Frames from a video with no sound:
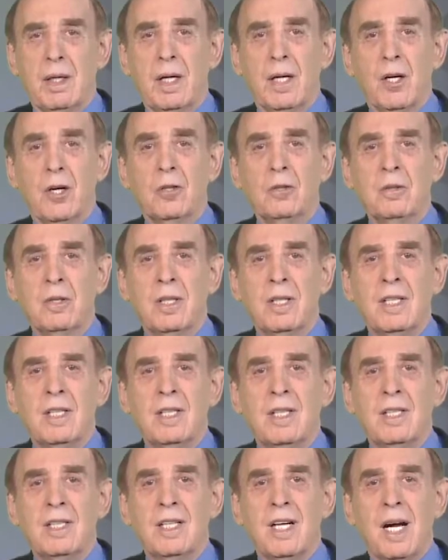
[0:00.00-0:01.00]
Hello,
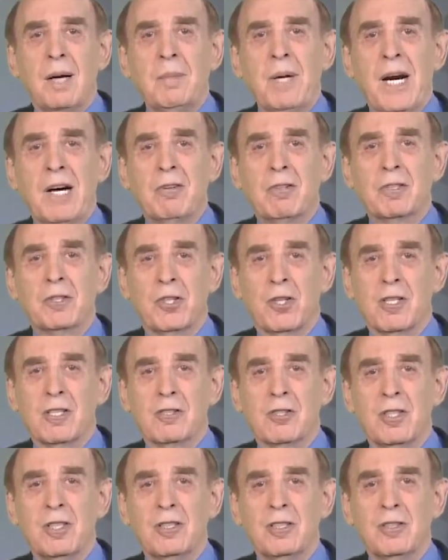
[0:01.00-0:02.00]
I'm Harold
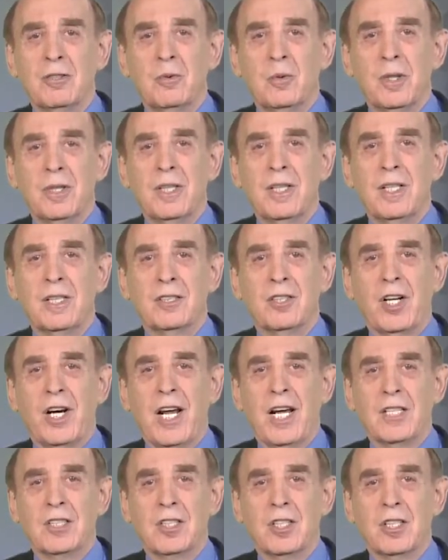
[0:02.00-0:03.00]
Kerzner with the
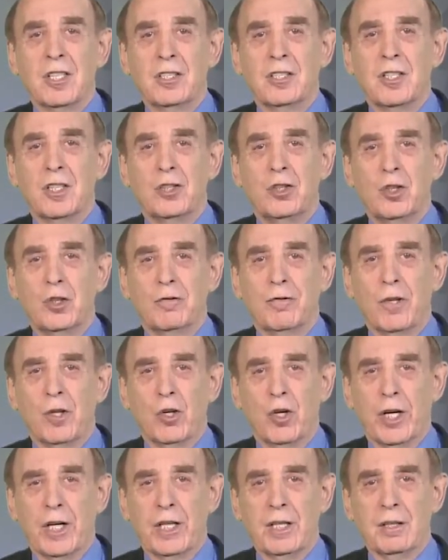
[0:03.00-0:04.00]
International Institute for
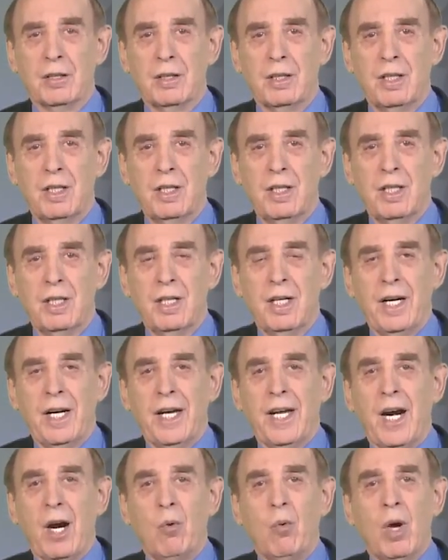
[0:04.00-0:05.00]
Learning,
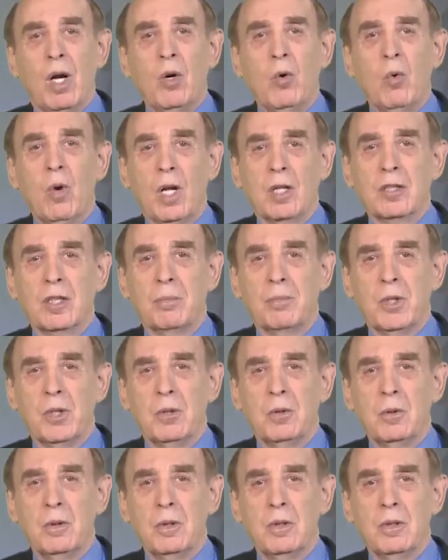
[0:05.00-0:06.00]
and I want to welcome
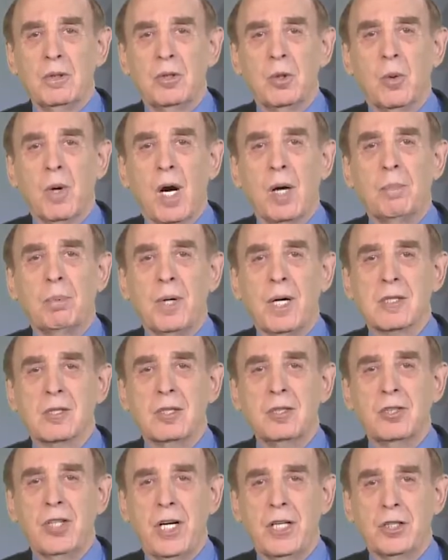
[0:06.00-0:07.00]
you to our
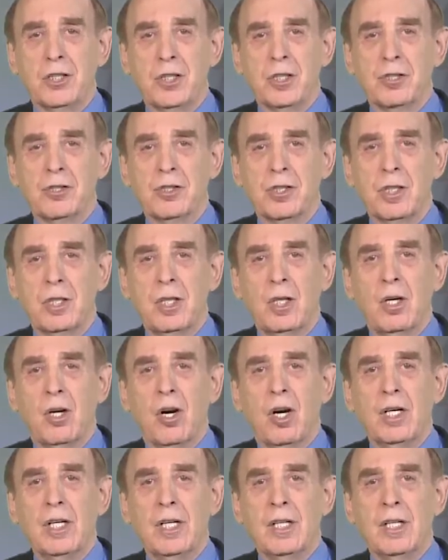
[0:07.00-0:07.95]
presentations on